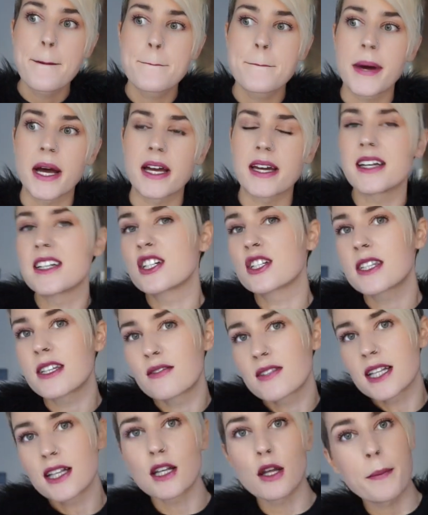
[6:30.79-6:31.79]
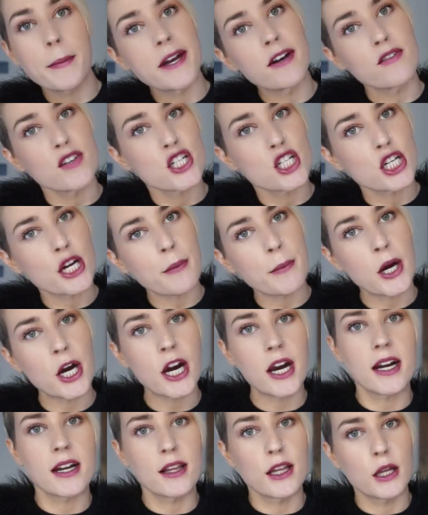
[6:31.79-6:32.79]
but it just gives a little bit of a shimmer
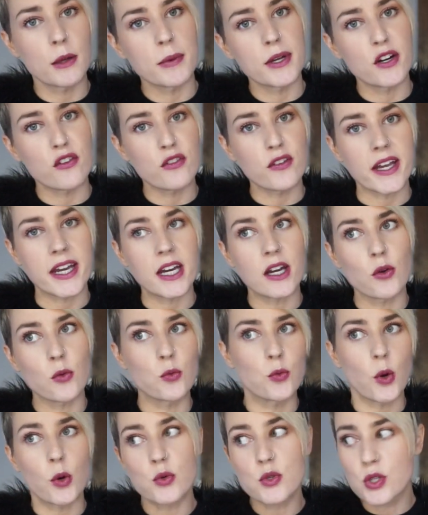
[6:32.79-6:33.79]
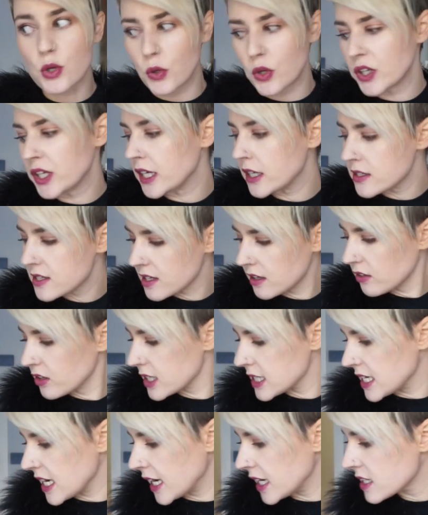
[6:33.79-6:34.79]
and a little bit of like rose goldness that
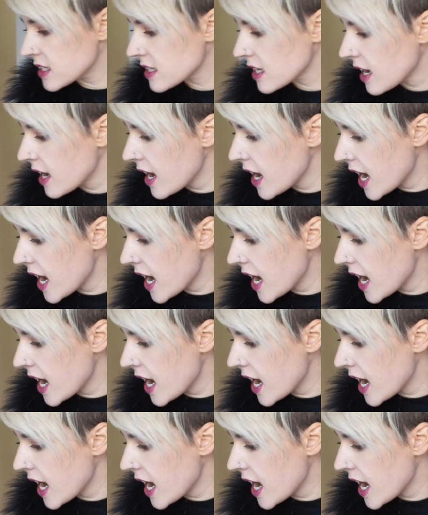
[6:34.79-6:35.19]
looks nice.